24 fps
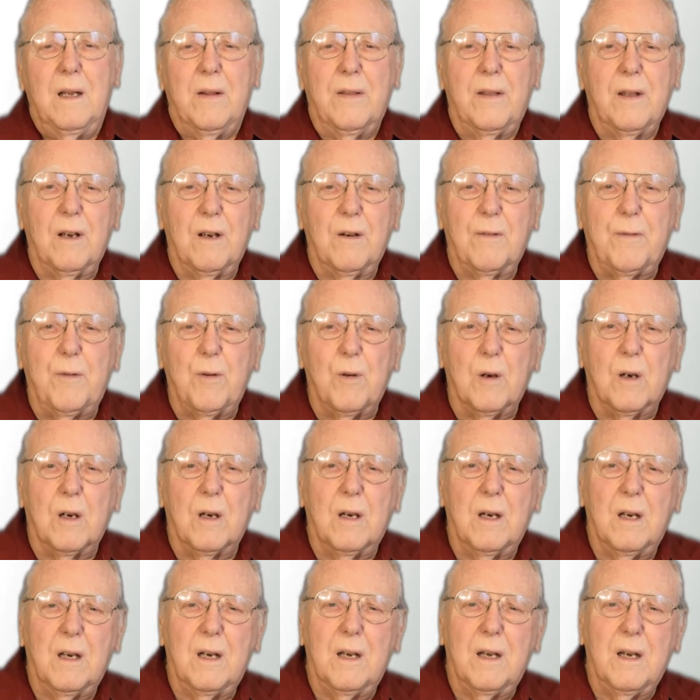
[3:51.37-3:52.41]
Therefore,
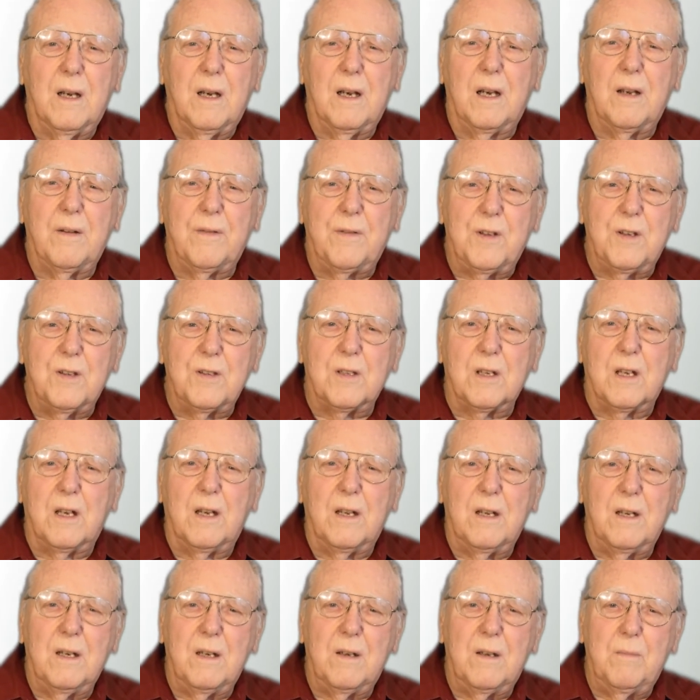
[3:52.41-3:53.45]
I've
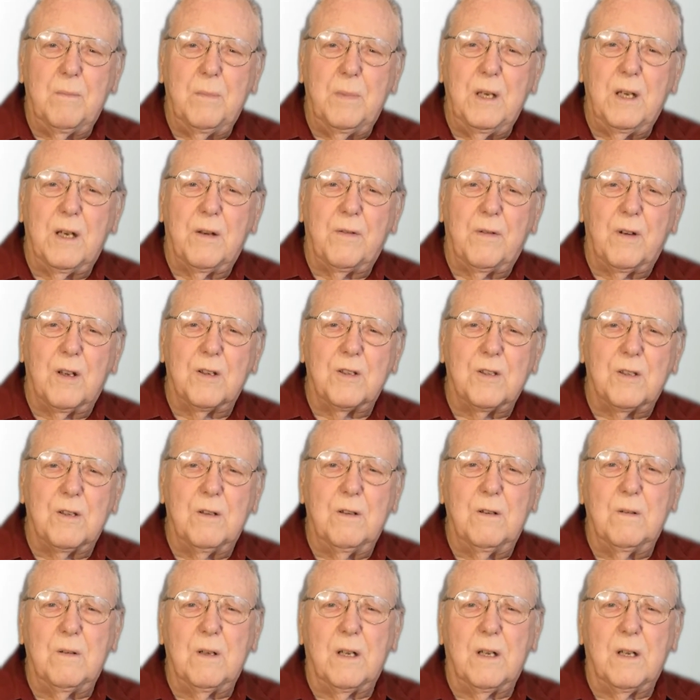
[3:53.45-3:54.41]
designed BFSU